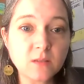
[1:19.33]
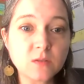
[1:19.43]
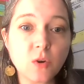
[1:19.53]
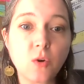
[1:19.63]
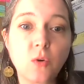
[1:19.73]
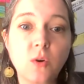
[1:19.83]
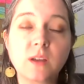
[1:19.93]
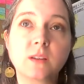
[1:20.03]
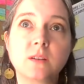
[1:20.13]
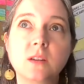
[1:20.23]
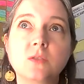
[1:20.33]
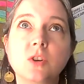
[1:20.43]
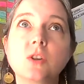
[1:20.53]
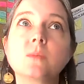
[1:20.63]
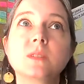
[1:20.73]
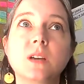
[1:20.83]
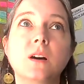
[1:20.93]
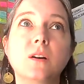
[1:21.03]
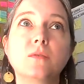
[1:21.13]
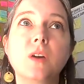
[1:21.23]
So in terms
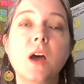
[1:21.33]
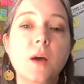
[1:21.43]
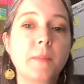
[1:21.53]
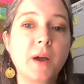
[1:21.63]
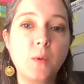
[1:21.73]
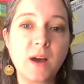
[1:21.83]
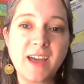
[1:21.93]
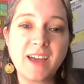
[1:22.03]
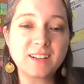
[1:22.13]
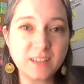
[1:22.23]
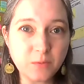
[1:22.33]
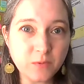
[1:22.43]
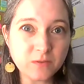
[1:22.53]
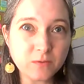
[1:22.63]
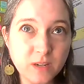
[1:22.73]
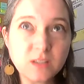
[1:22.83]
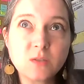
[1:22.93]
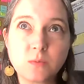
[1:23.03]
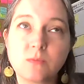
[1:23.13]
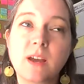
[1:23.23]
of my YA clean
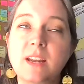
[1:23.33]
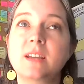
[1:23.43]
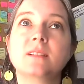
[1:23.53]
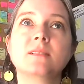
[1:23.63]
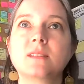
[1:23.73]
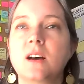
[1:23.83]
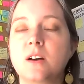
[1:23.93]
reads ratings,